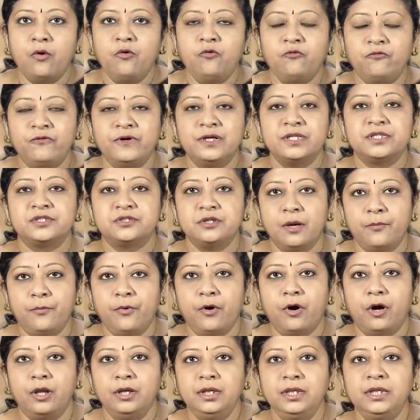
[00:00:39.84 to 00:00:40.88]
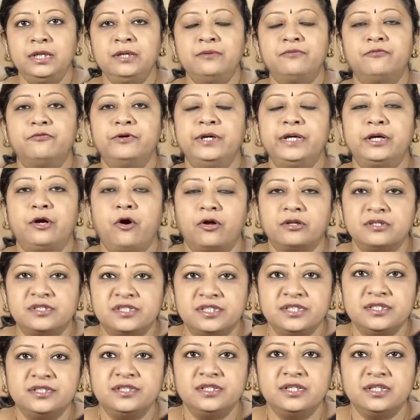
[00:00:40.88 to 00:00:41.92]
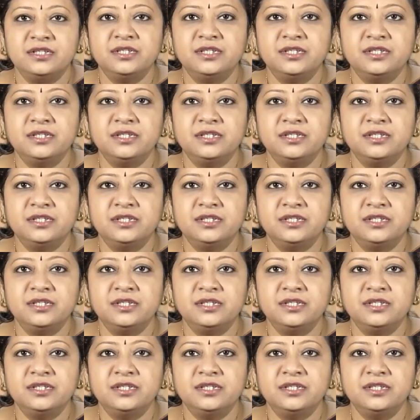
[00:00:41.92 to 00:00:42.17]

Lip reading: first of all, if we consider the